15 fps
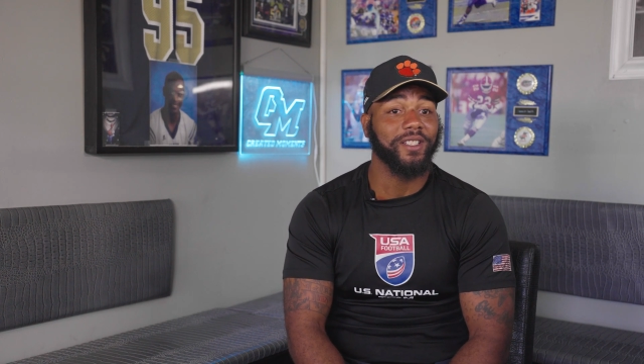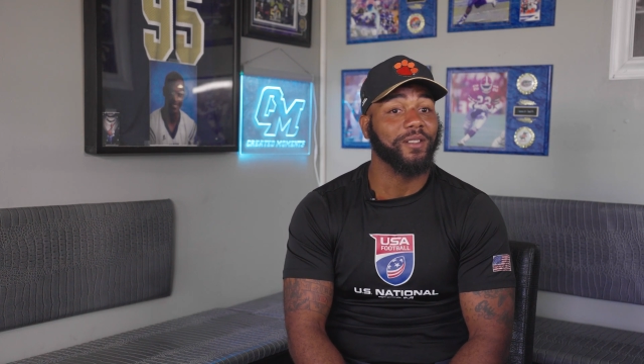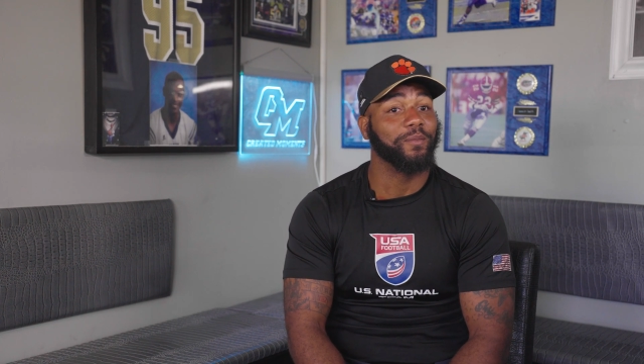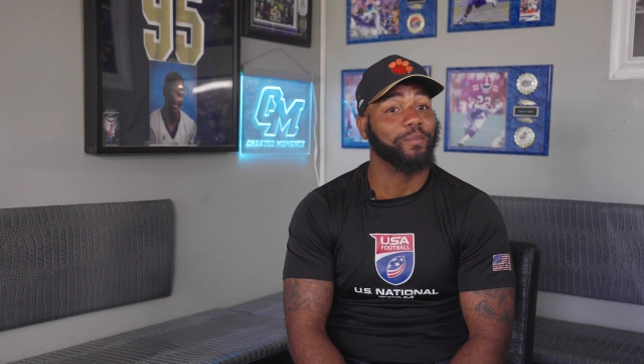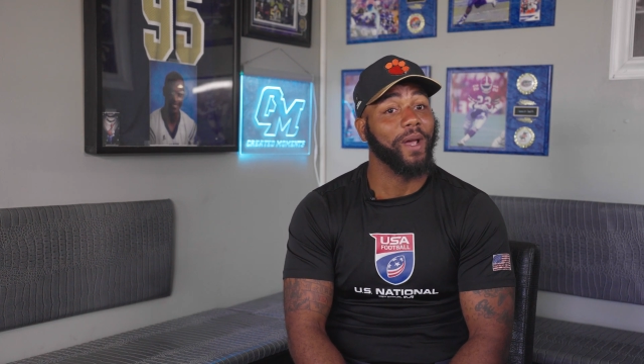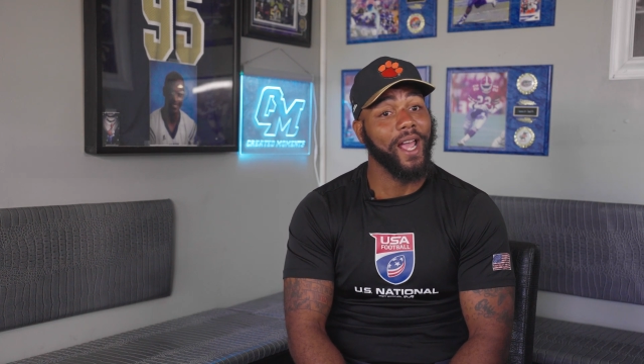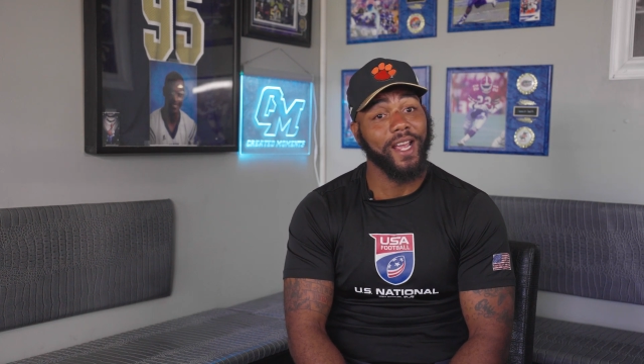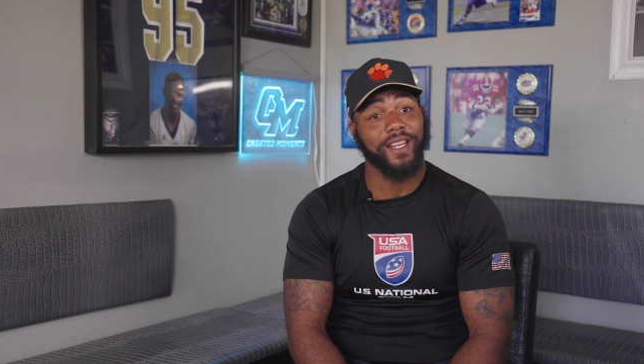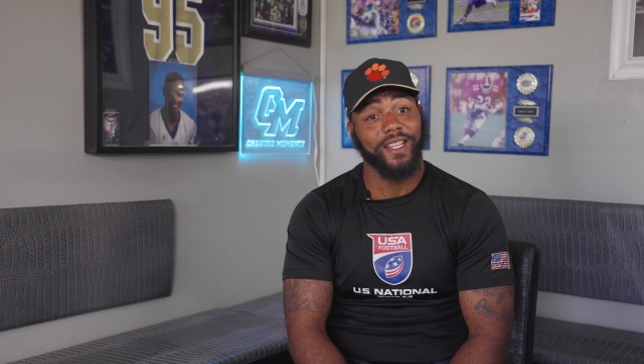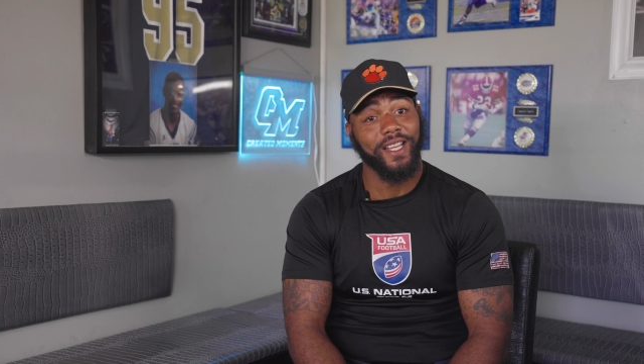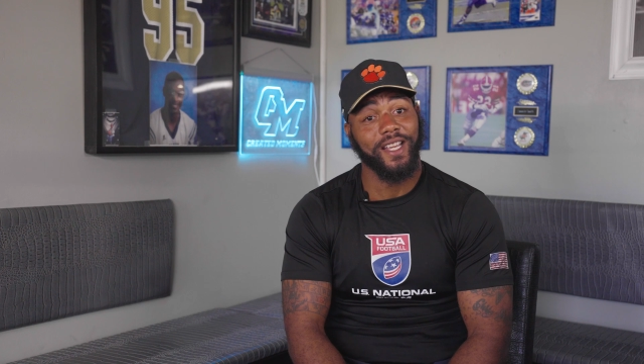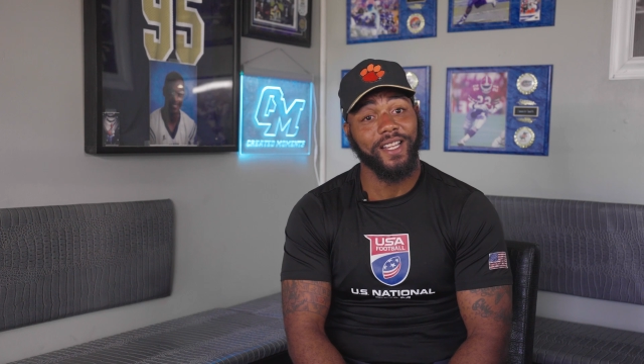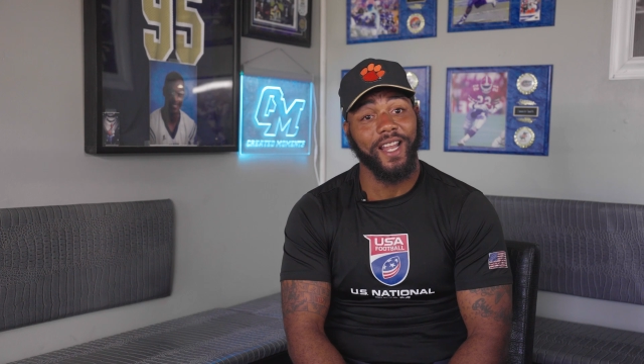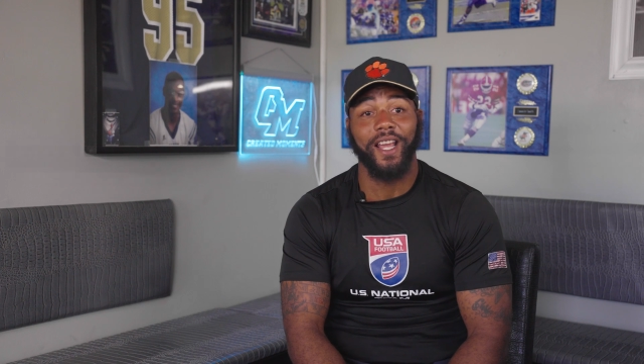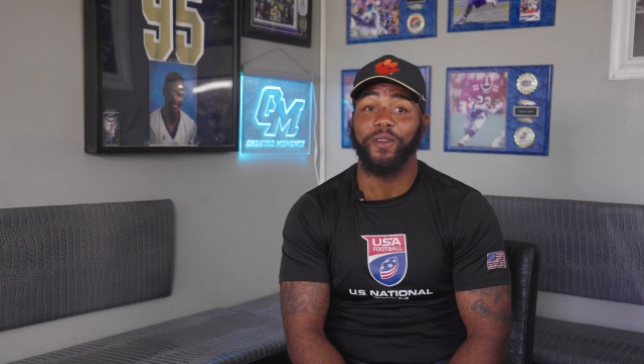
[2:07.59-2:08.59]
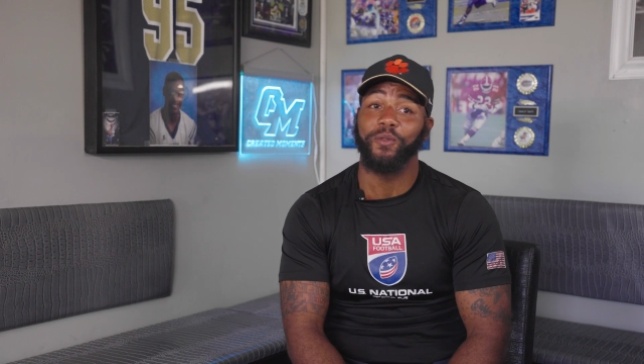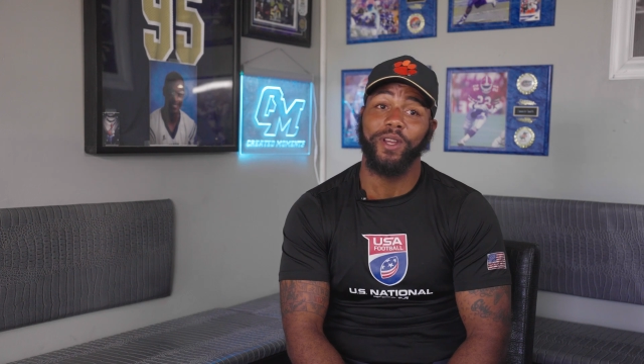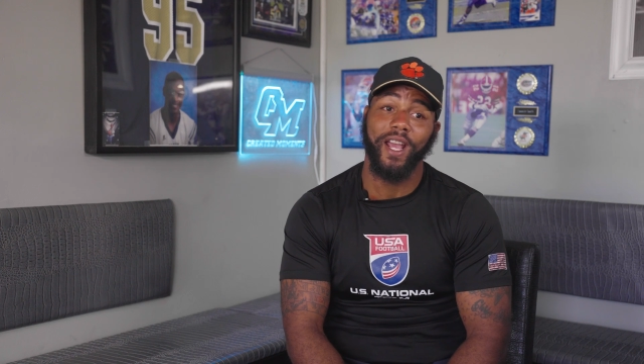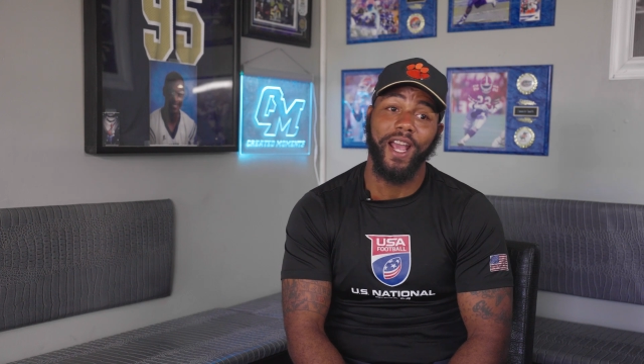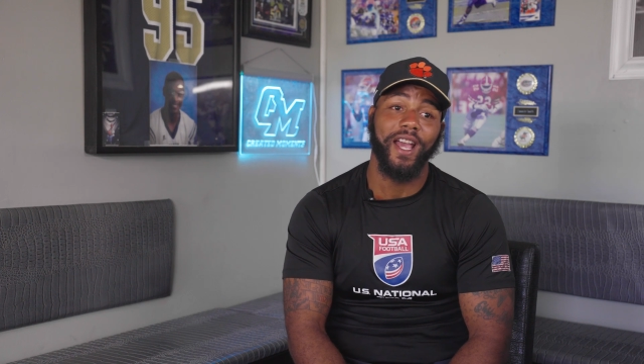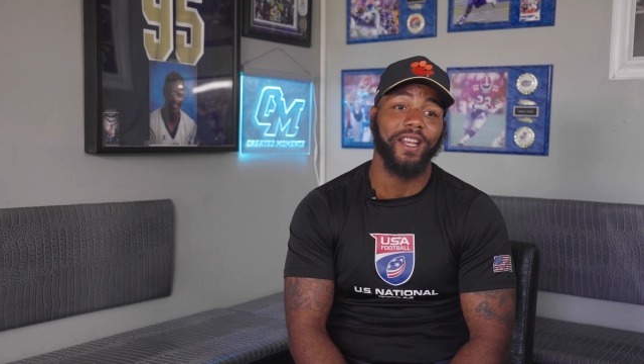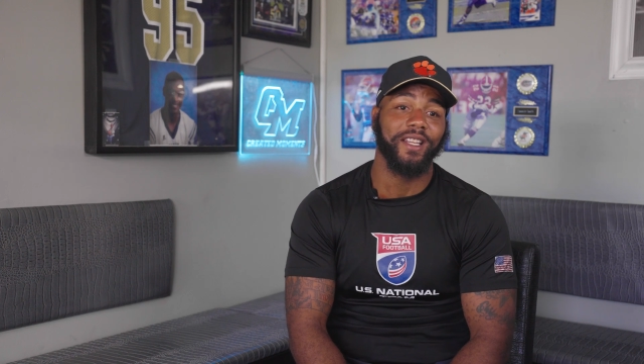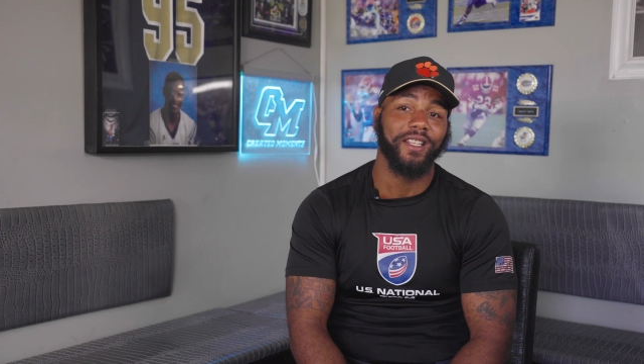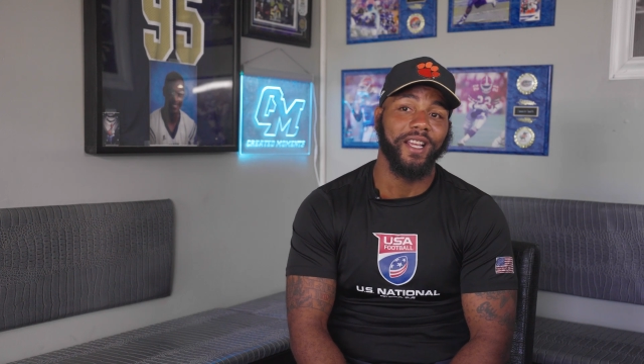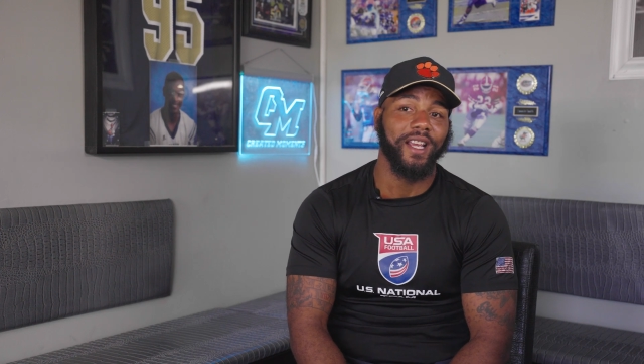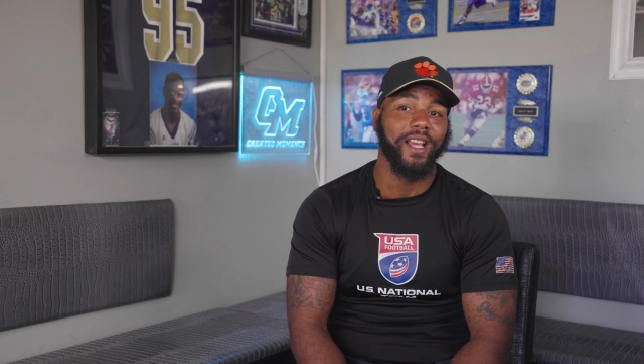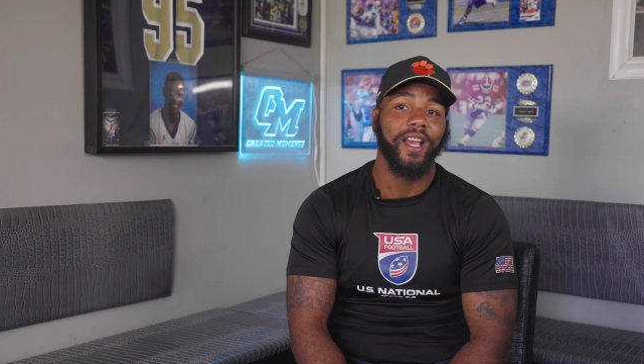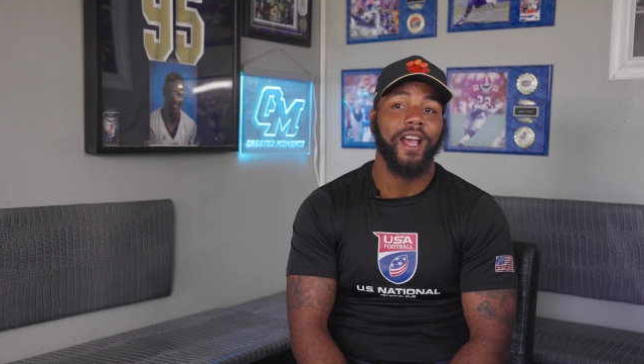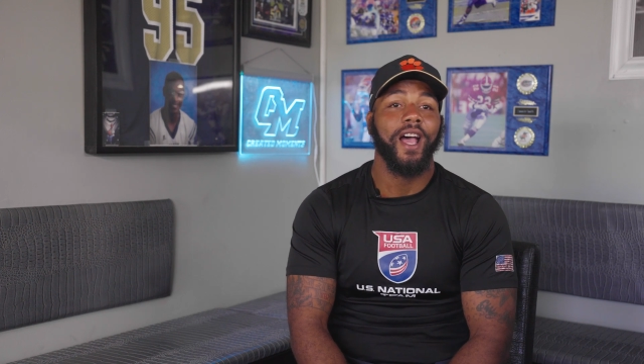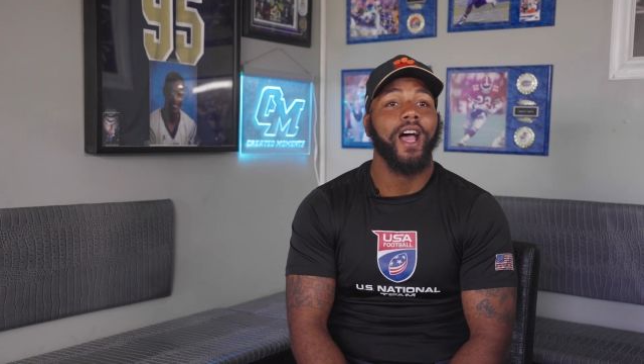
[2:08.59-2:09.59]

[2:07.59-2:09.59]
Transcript: back then, like we had today,